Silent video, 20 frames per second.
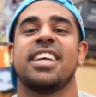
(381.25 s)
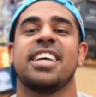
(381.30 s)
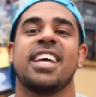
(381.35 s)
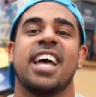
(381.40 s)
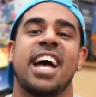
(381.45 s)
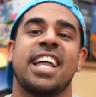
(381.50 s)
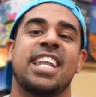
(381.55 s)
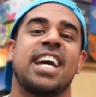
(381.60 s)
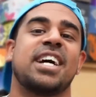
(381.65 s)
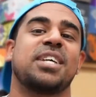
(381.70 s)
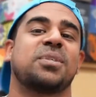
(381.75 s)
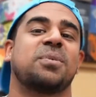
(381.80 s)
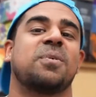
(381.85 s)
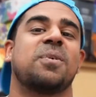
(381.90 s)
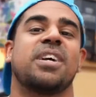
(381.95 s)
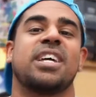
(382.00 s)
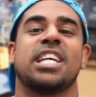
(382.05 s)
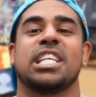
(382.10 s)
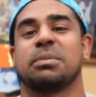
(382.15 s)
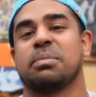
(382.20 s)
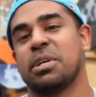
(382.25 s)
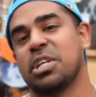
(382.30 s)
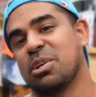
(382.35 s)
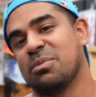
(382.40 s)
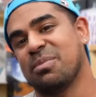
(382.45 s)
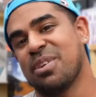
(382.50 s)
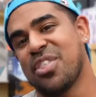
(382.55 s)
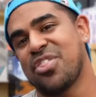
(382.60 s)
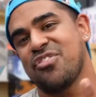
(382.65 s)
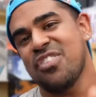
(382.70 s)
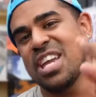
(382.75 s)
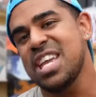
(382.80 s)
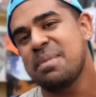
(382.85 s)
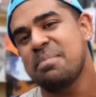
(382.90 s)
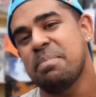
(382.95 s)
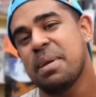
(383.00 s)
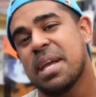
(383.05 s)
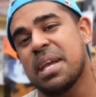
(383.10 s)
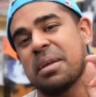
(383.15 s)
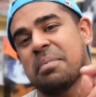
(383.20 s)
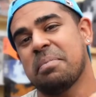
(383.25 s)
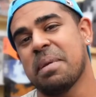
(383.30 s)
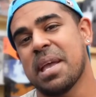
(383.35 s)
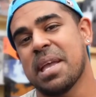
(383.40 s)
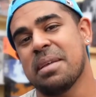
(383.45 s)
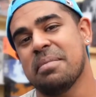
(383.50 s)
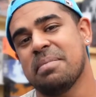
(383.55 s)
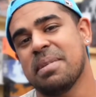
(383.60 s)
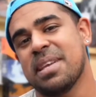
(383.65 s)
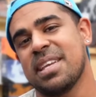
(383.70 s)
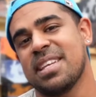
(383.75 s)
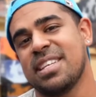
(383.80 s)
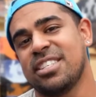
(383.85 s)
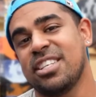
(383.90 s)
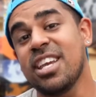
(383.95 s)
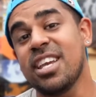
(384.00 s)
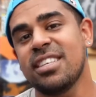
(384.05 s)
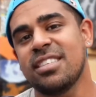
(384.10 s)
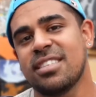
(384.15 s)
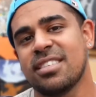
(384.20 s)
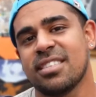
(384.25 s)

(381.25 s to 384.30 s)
And that's why it's my number 3 pick, baby. Jeez.